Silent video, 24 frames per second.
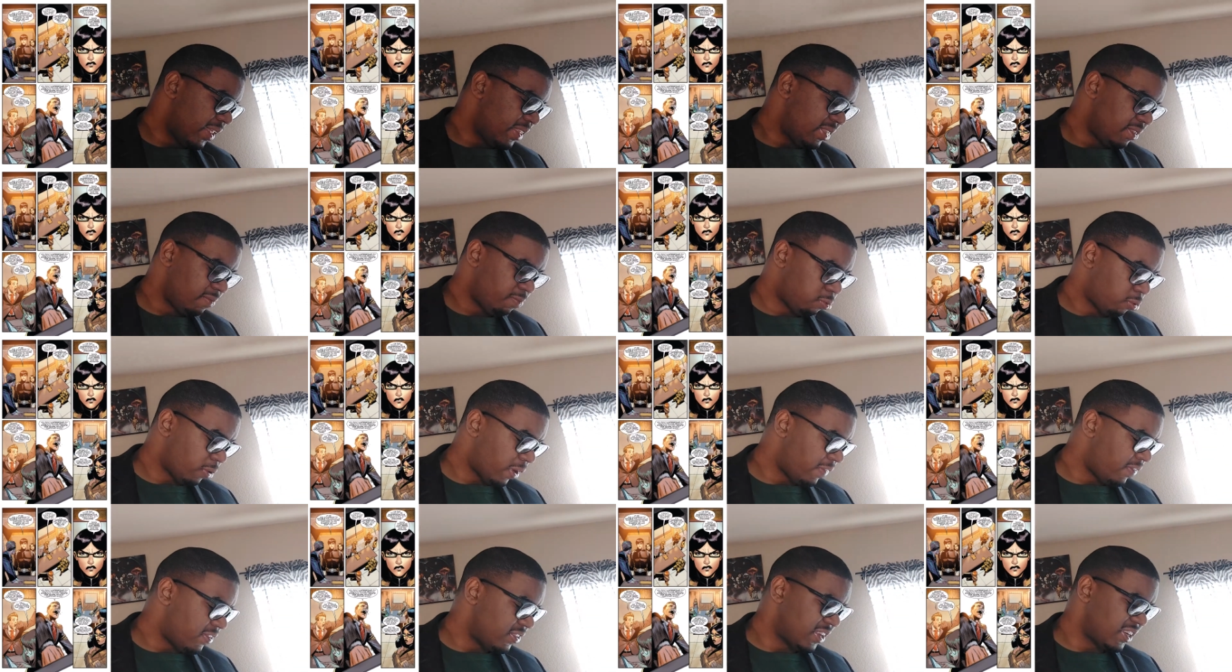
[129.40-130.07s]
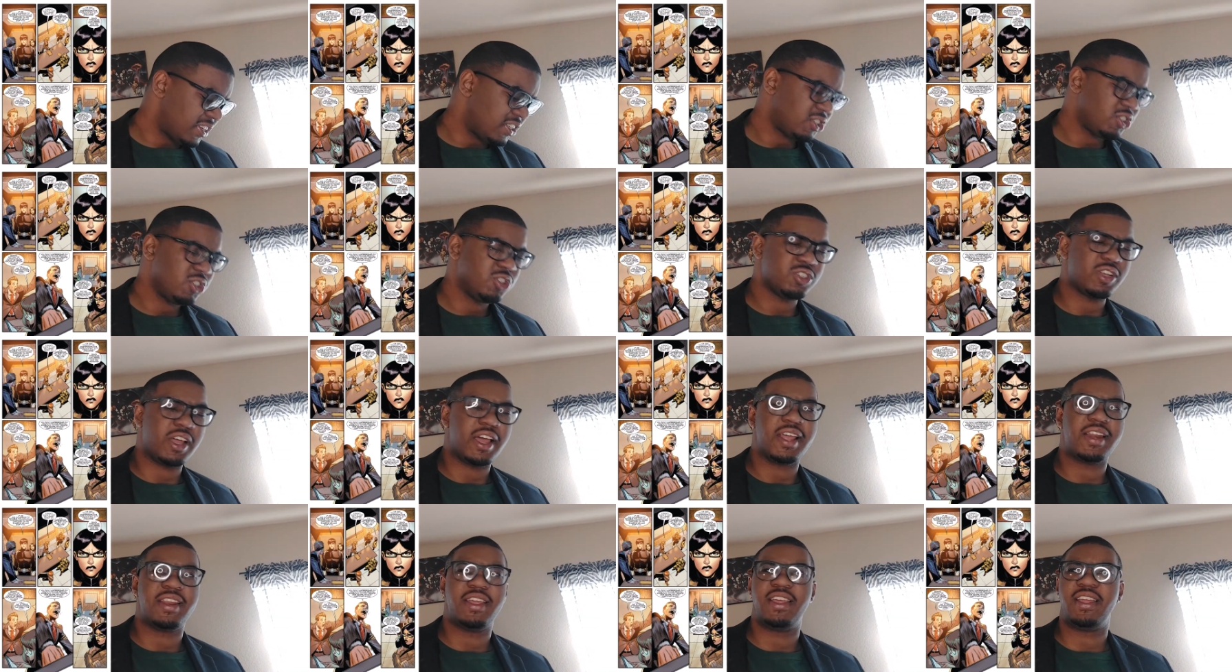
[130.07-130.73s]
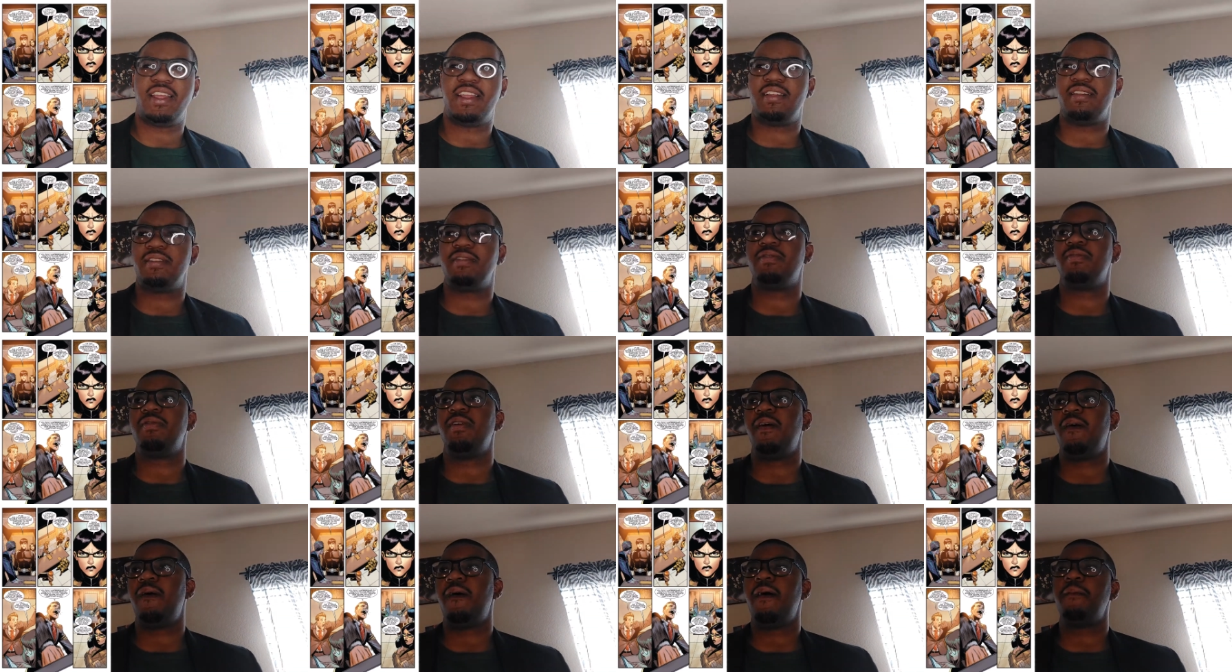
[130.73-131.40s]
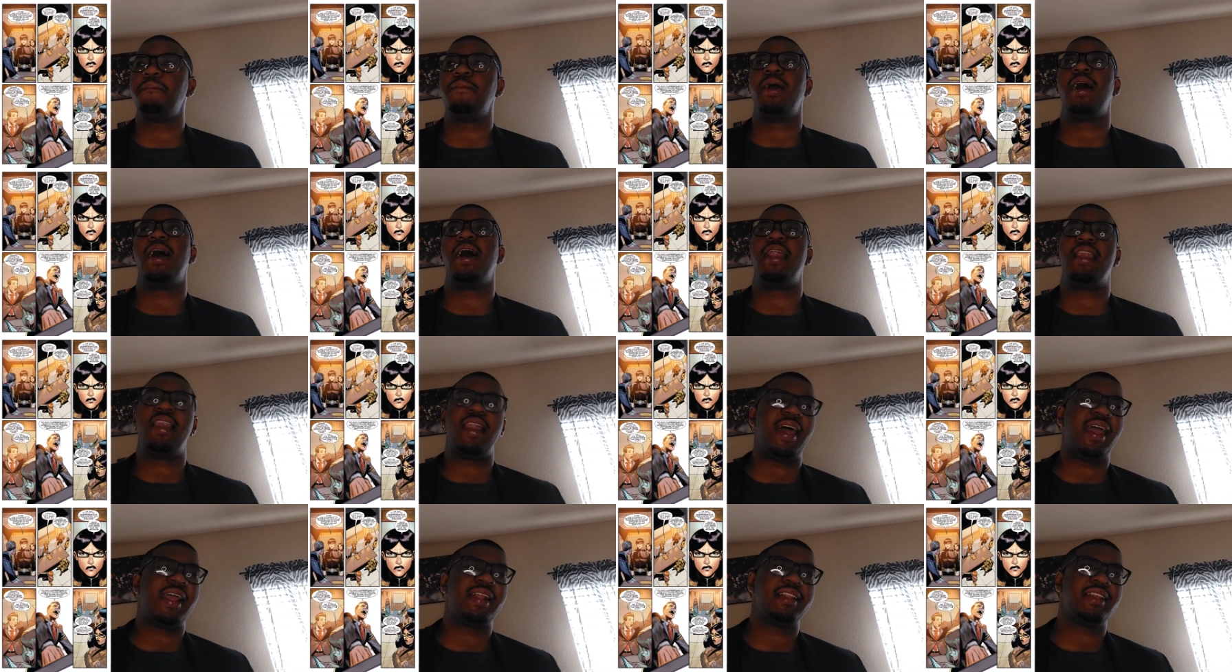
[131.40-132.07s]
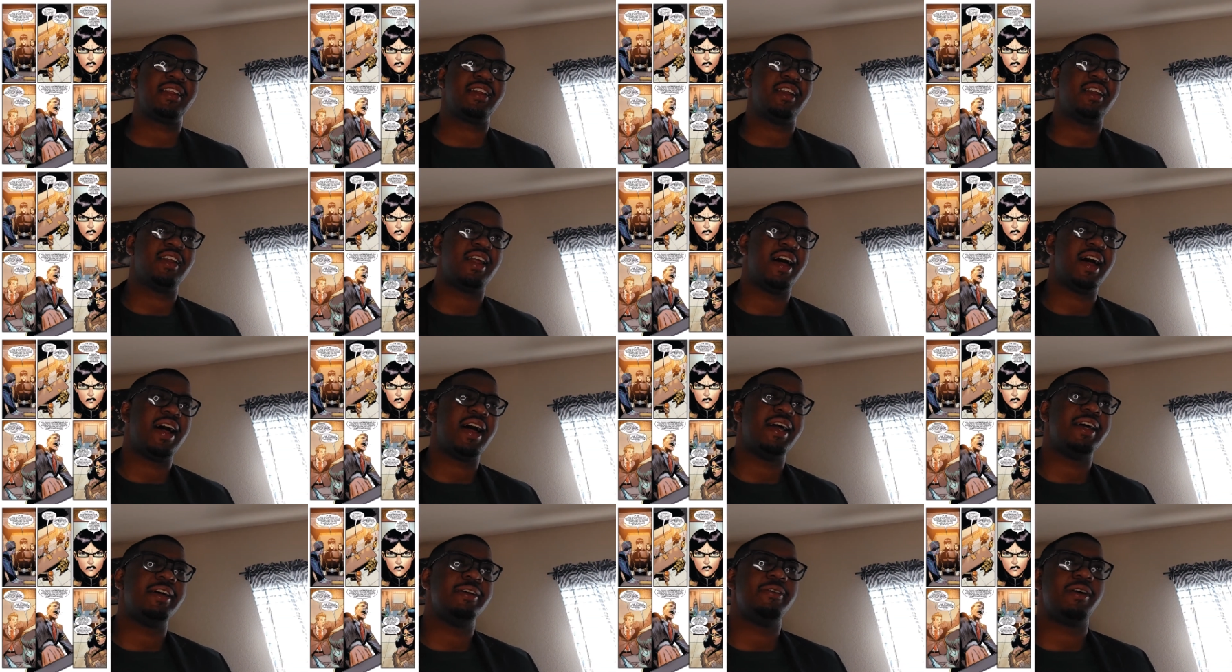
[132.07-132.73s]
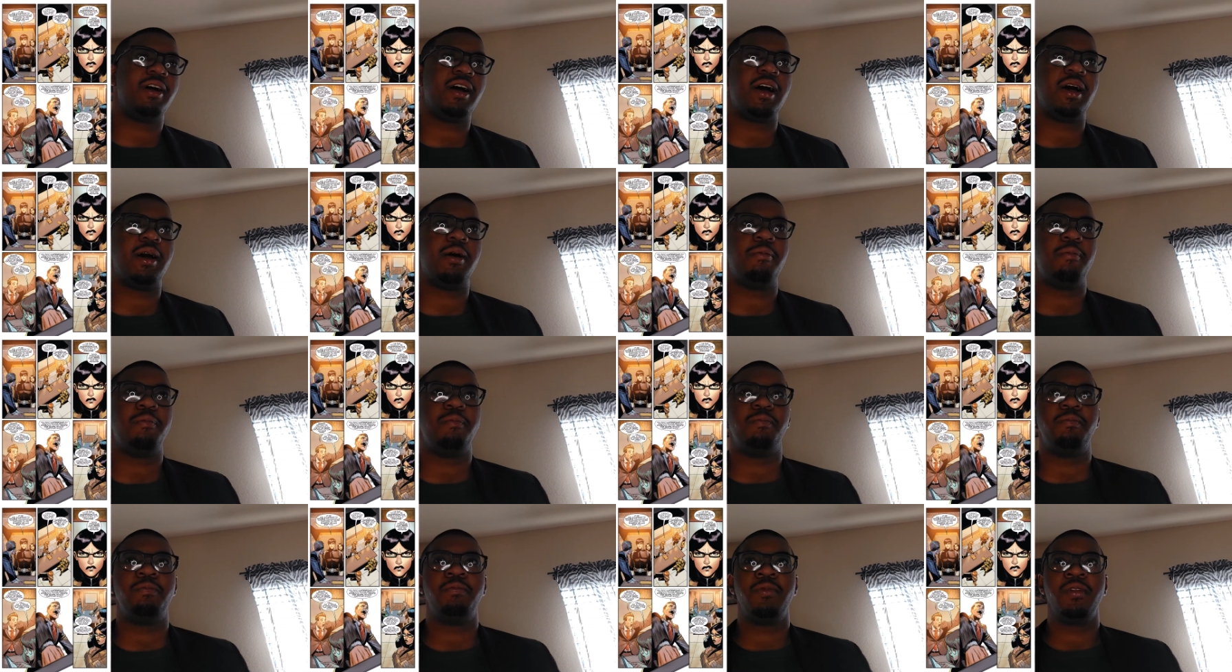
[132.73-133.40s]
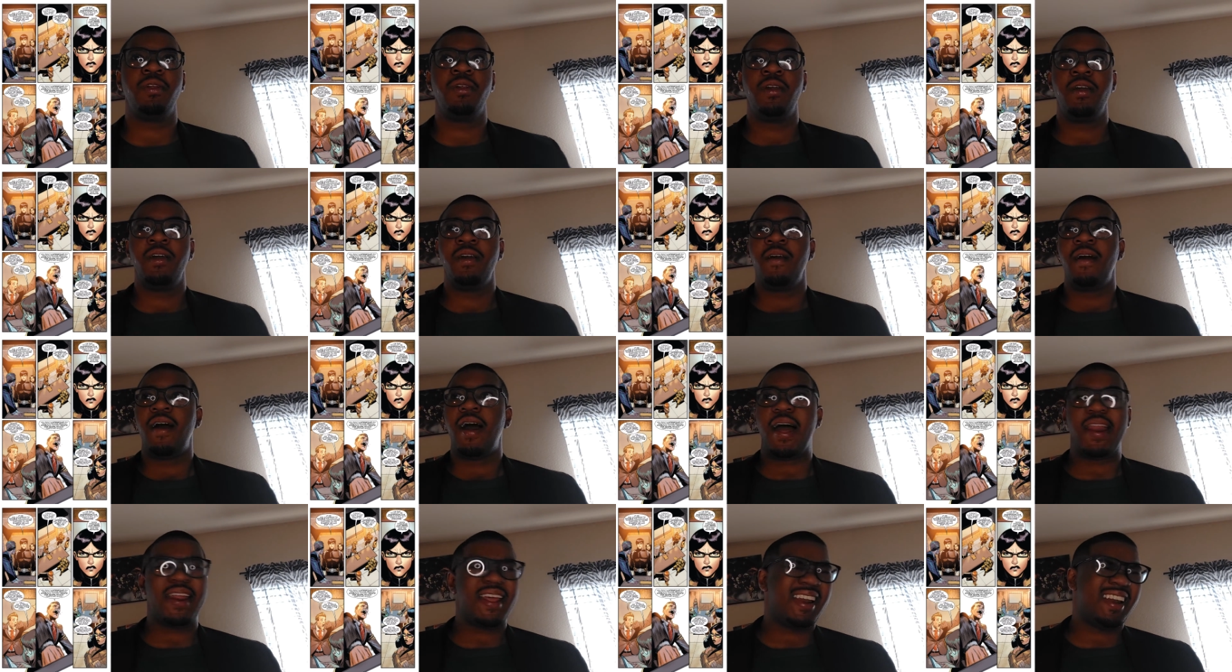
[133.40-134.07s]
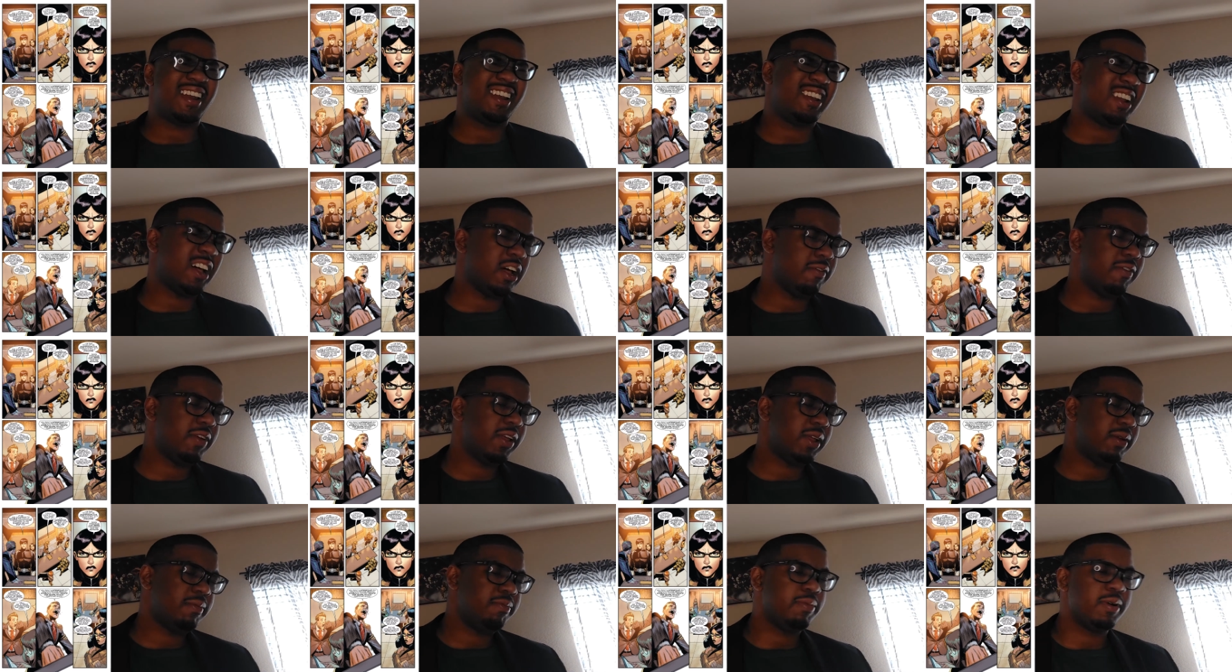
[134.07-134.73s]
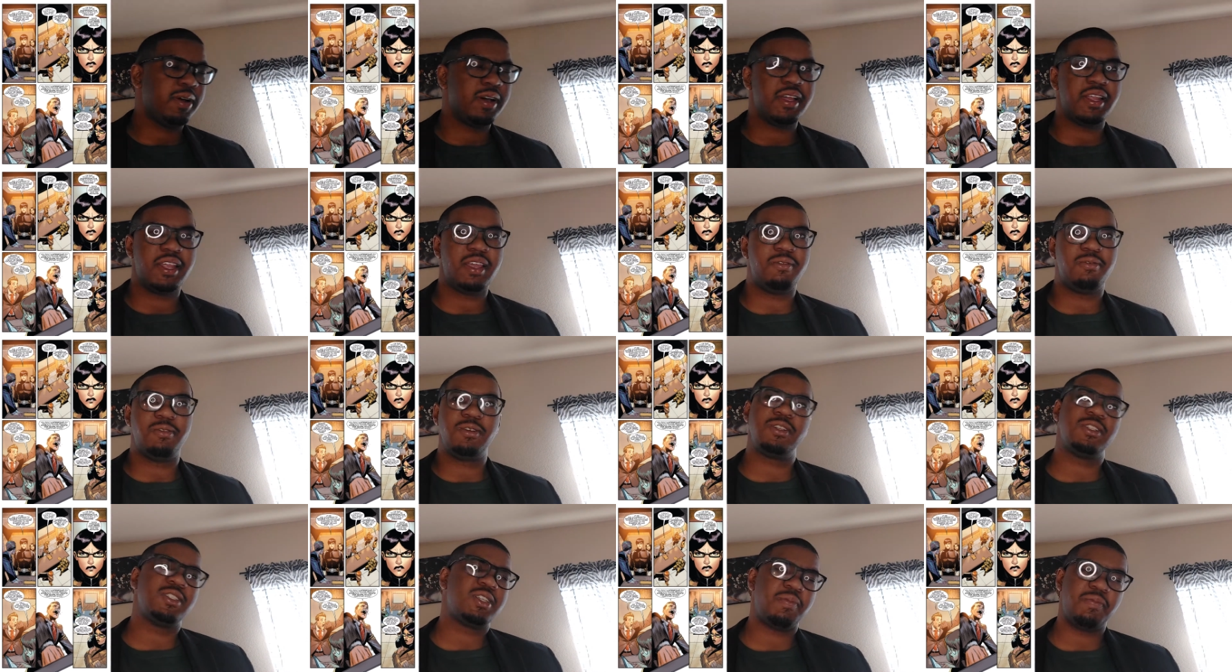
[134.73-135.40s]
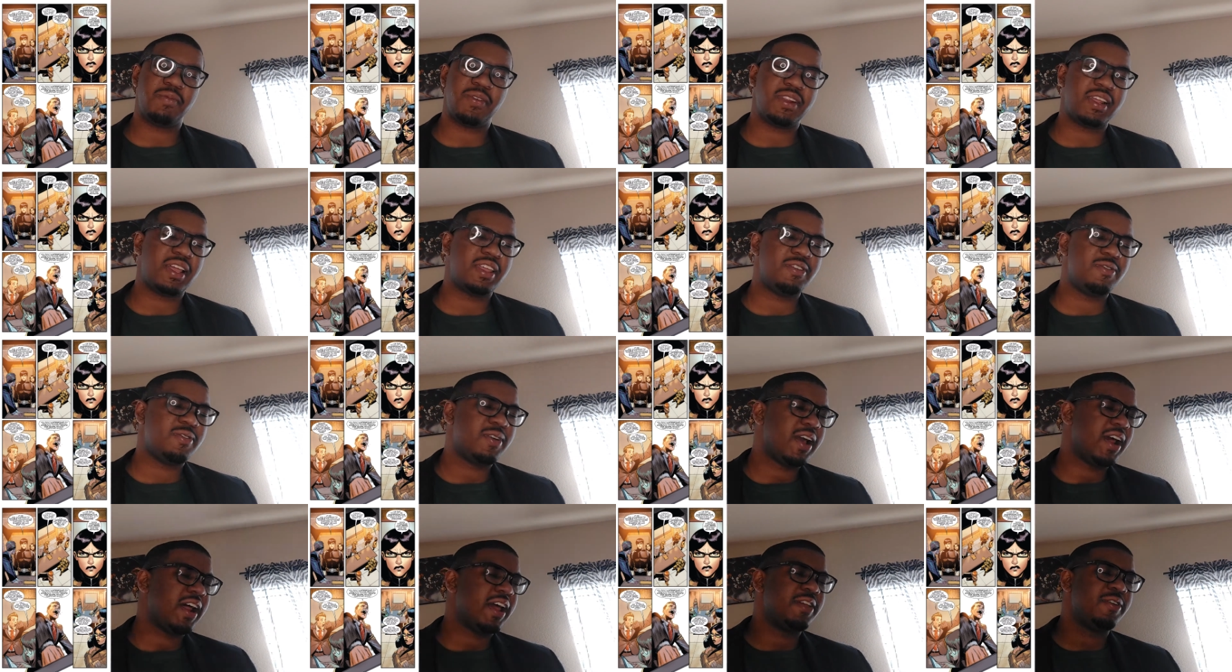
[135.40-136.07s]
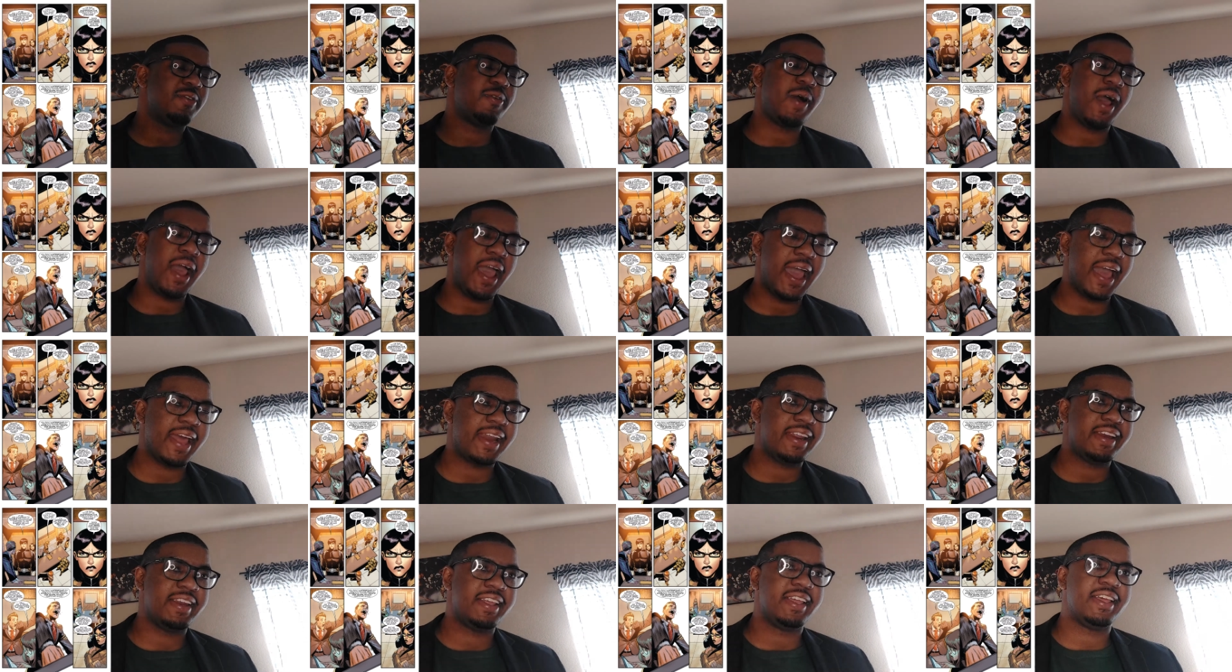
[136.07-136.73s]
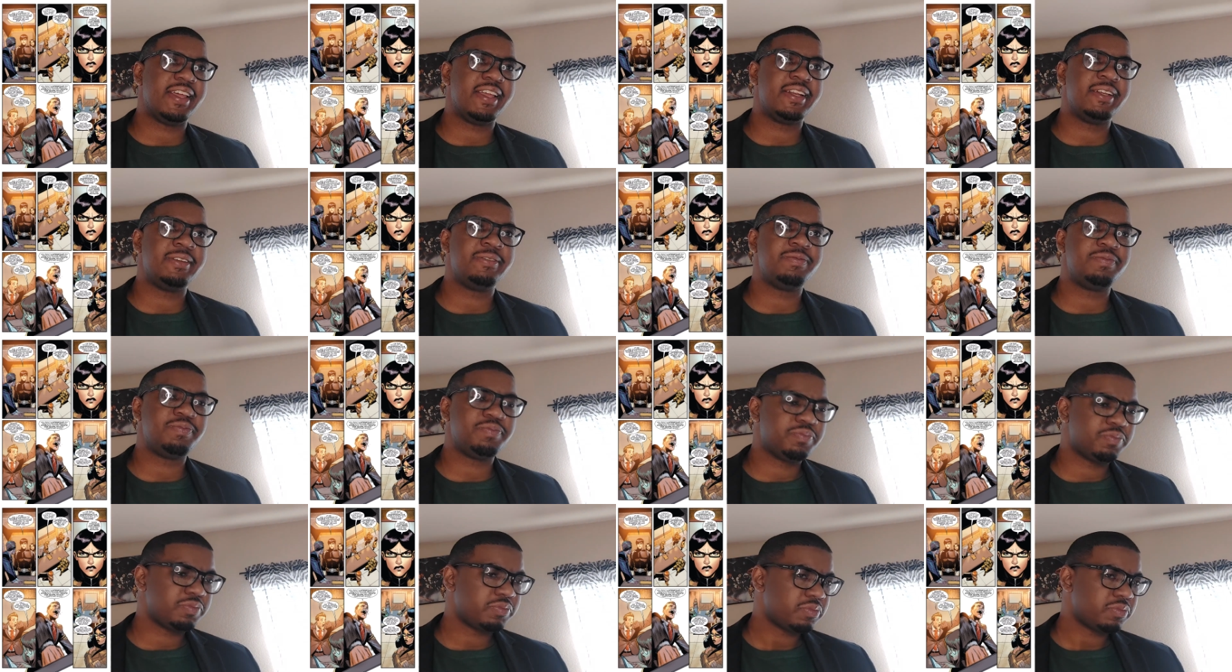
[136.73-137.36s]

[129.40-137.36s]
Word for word: in previous issues, I didn't. I mean, I liked it a lot. Um, I didn't love it, but it was something that you kind of added in.